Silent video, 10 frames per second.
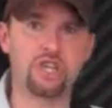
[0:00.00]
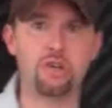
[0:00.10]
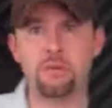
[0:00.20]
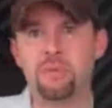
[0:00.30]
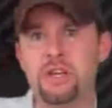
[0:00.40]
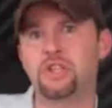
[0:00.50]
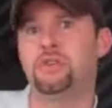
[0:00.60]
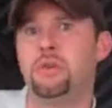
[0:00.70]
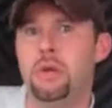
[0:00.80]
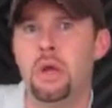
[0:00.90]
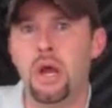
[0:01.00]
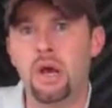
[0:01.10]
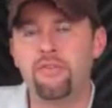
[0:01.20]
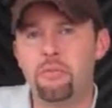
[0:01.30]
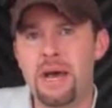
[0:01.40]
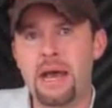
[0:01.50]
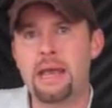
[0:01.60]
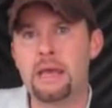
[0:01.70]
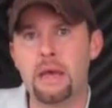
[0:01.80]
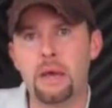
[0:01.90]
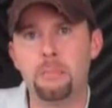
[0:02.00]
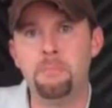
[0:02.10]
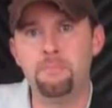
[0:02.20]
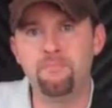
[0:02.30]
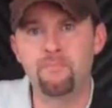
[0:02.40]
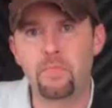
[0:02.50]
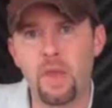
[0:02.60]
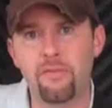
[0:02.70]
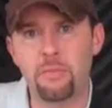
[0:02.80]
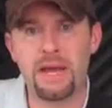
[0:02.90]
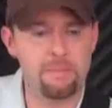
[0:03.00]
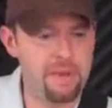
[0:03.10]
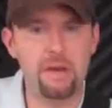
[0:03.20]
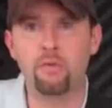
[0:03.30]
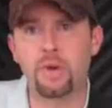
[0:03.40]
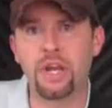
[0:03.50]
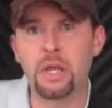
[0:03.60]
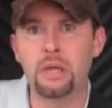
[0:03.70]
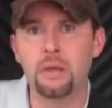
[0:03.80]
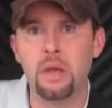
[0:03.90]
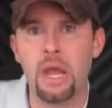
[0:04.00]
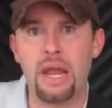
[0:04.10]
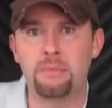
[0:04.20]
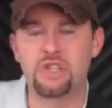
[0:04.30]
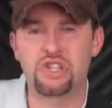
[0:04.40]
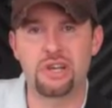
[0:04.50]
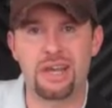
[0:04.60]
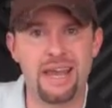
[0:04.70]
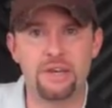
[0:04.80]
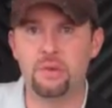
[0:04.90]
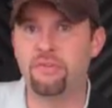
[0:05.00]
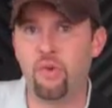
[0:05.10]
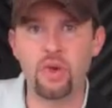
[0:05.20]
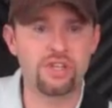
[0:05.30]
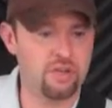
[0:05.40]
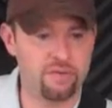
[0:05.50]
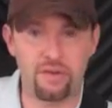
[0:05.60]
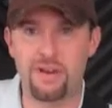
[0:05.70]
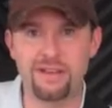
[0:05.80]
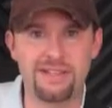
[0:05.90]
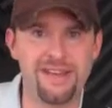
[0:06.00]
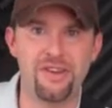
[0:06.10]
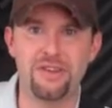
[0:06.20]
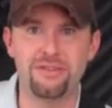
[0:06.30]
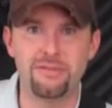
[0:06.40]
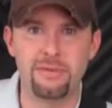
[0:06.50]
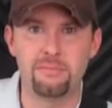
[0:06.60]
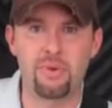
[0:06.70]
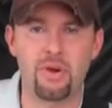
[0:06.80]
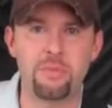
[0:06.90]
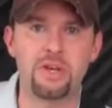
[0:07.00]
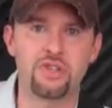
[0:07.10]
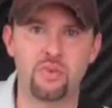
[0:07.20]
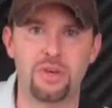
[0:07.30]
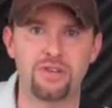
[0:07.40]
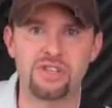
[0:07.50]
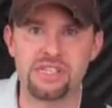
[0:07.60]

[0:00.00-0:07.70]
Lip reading: show you a picture of my pedal rig. And I'm just going to kind of do a voiceover and tell you pretty much what you're